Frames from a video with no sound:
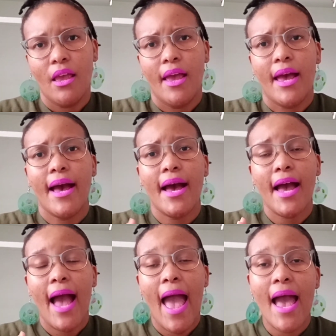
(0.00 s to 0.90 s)

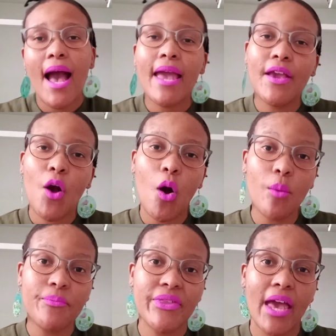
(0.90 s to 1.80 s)
I
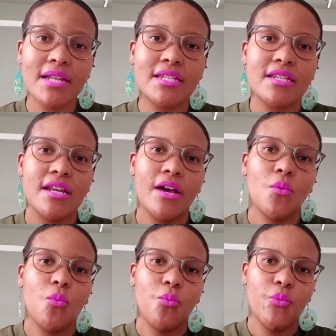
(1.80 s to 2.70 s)
hope that
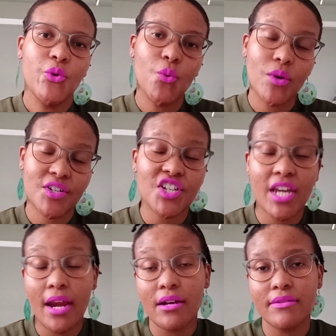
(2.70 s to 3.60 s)
you will
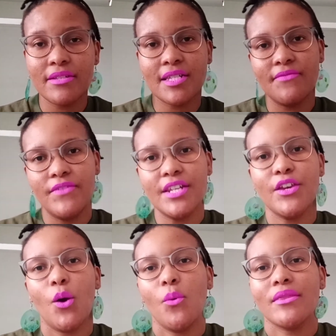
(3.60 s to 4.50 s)
share this
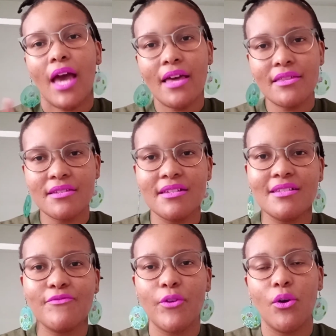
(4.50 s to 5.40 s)
video with
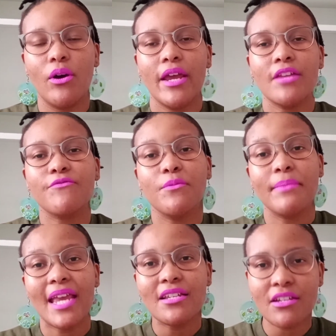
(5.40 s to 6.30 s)
others for
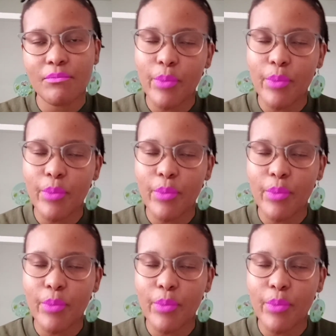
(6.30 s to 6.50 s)
information